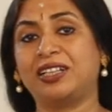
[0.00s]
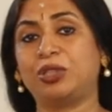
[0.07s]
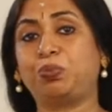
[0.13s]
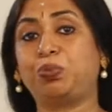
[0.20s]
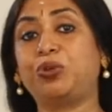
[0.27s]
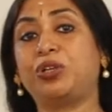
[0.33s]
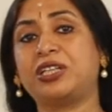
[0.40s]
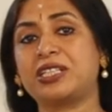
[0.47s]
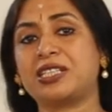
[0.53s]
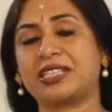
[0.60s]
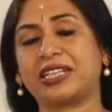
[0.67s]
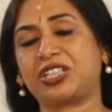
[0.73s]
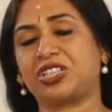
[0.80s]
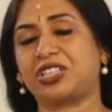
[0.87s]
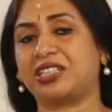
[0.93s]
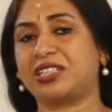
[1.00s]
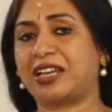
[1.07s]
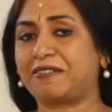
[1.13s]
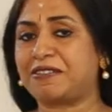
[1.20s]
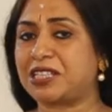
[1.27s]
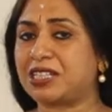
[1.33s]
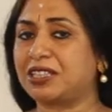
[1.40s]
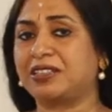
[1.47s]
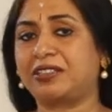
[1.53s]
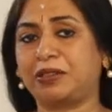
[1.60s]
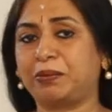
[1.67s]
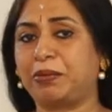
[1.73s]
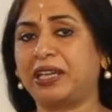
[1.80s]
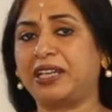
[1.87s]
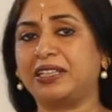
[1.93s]
The poorer section have still
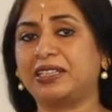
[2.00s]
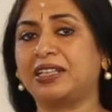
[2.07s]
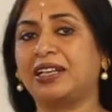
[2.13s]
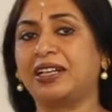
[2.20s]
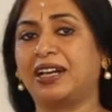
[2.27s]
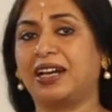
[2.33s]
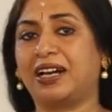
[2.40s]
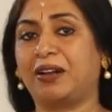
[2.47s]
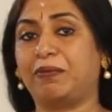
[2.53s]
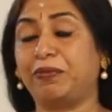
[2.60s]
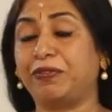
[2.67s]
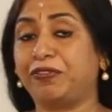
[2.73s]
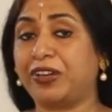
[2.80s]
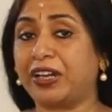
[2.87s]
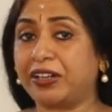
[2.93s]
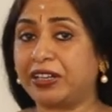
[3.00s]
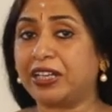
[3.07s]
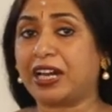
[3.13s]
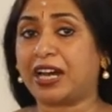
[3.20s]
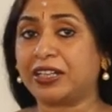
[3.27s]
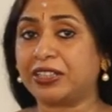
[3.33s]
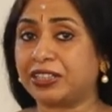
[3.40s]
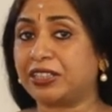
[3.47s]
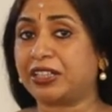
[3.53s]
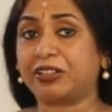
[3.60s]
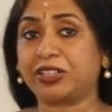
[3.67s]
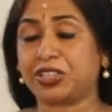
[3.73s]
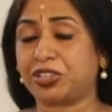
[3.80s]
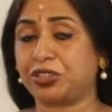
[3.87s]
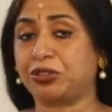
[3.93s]
remained very
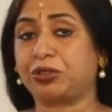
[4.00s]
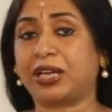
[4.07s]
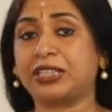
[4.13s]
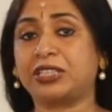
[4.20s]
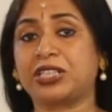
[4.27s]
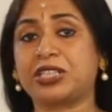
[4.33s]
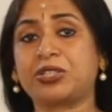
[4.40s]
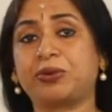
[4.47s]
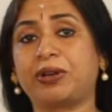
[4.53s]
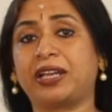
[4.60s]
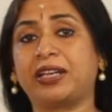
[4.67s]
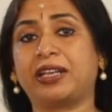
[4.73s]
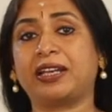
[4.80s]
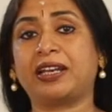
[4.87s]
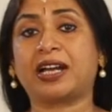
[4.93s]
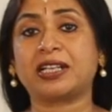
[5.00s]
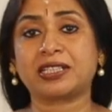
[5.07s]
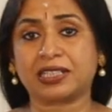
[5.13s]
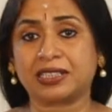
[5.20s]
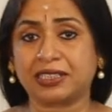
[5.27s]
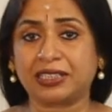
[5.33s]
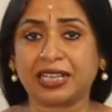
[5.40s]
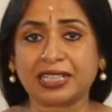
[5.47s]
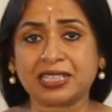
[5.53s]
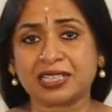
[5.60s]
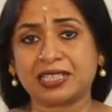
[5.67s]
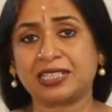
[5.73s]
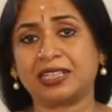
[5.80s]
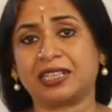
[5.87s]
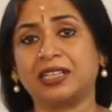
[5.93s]
undernourished. You know, I just read an article
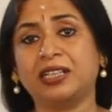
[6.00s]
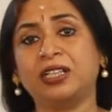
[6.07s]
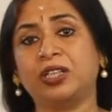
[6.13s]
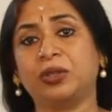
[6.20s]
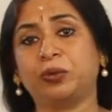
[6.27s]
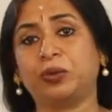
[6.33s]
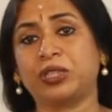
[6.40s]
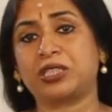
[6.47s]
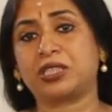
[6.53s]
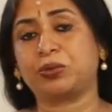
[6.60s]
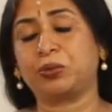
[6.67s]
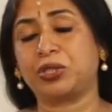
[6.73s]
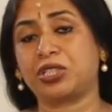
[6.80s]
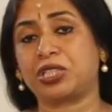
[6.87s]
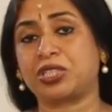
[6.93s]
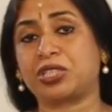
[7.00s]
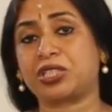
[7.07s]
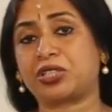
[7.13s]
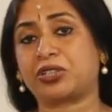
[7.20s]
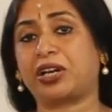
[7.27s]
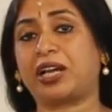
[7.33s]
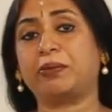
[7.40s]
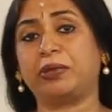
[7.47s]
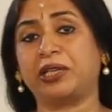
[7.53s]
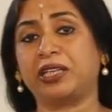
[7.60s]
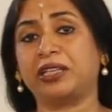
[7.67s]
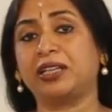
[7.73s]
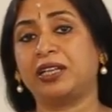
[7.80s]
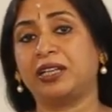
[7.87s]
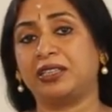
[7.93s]
yesterday which is
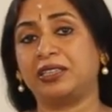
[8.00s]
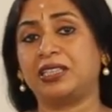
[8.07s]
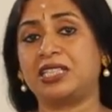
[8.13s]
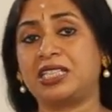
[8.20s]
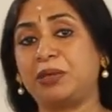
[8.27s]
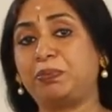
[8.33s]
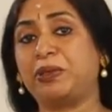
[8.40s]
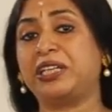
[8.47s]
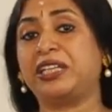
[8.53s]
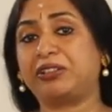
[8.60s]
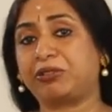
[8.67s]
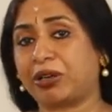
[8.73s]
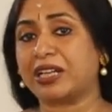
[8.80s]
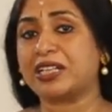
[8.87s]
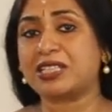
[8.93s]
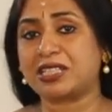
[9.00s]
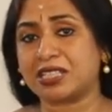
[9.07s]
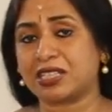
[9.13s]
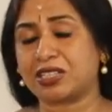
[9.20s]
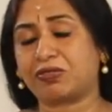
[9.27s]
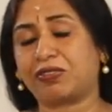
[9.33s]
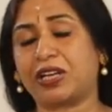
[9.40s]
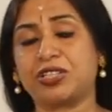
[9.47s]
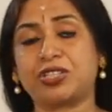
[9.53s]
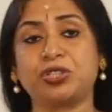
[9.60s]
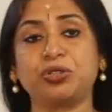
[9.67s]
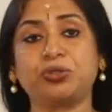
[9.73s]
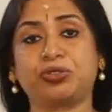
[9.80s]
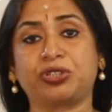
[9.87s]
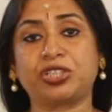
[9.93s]
describing the deepening crisis as far as
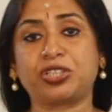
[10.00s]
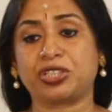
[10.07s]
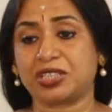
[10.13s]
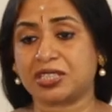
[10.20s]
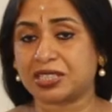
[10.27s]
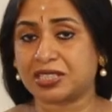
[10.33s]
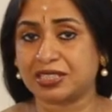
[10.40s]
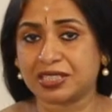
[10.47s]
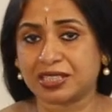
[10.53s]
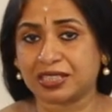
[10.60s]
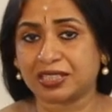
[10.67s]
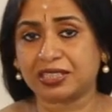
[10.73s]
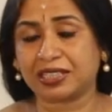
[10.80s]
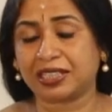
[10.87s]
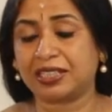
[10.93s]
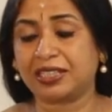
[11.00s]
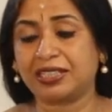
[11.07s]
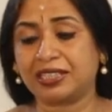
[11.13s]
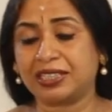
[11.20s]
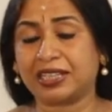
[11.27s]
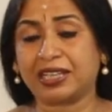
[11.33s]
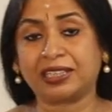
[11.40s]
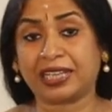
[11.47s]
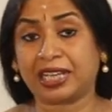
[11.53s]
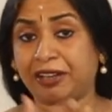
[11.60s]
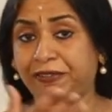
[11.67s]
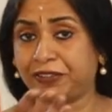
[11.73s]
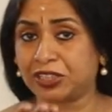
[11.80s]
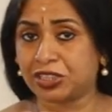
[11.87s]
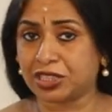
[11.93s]
nutrition is concerned in India, and the
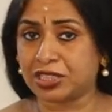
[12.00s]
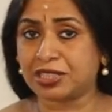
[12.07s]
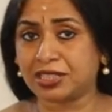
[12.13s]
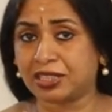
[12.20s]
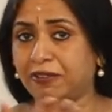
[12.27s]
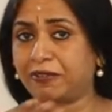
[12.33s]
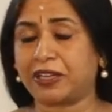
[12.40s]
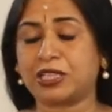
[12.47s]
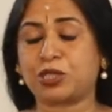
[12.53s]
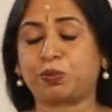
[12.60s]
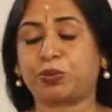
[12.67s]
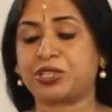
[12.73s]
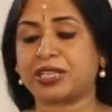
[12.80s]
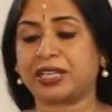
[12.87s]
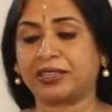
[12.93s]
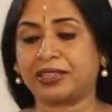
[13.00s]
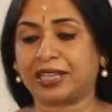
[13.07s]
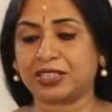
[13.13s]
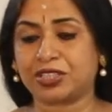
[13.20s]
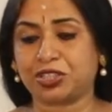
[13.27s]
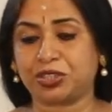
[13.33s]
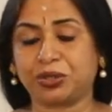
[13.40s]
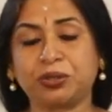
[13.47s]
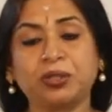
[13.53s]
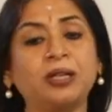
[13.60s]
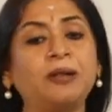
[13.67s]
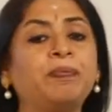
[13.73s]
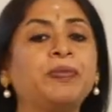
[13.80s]
NFHS surveys present that to you.